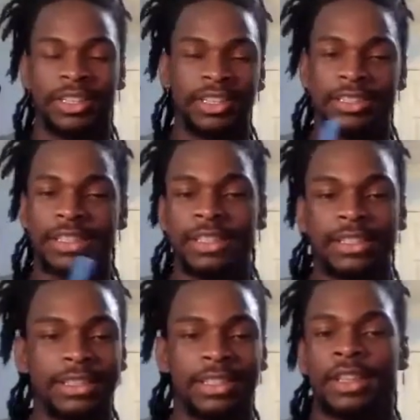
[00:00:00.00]
CD
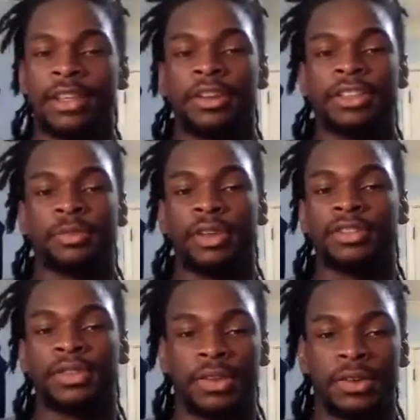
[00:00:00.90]
just another
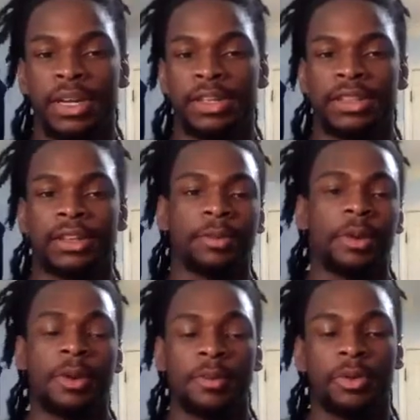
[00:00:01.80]
explosive threat out there.
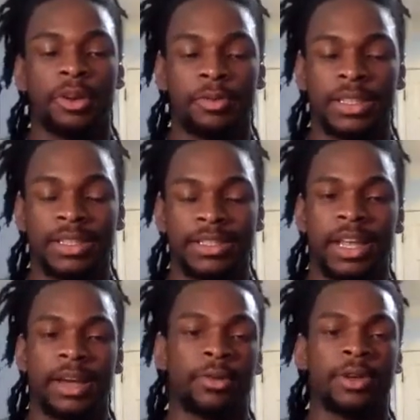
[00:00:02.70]
Put him in the
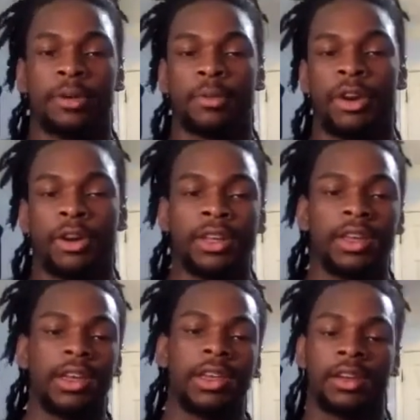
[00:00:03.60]
slot with
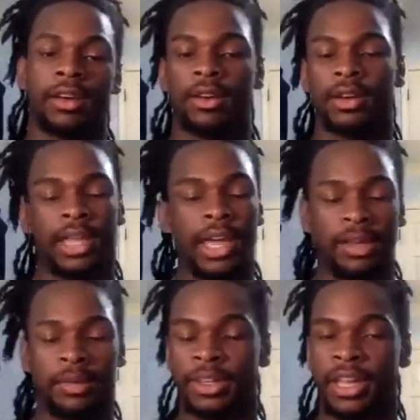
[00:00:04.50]
Amari and
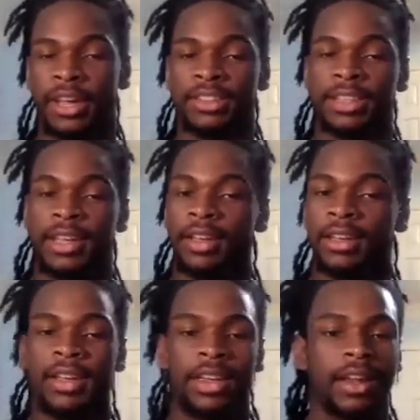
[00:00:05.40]
Gallup on the outside.
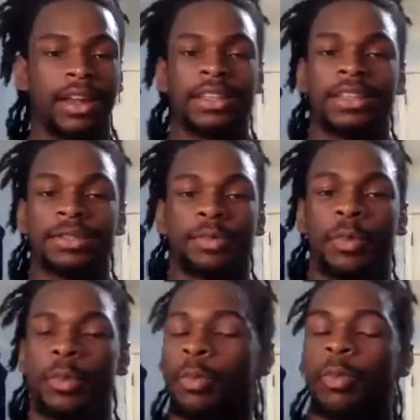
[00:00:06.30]
And I think it's
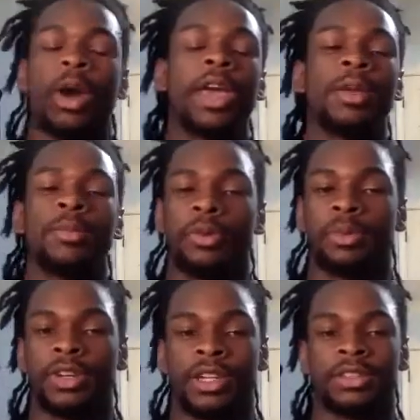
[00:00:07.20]
way more
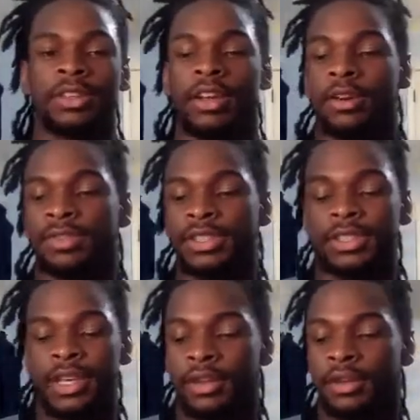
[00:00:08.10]
production on the offensive
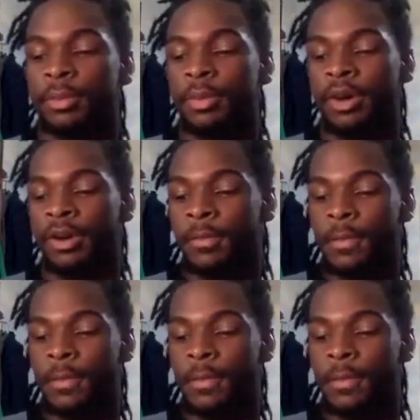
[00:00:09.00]
side of the ball.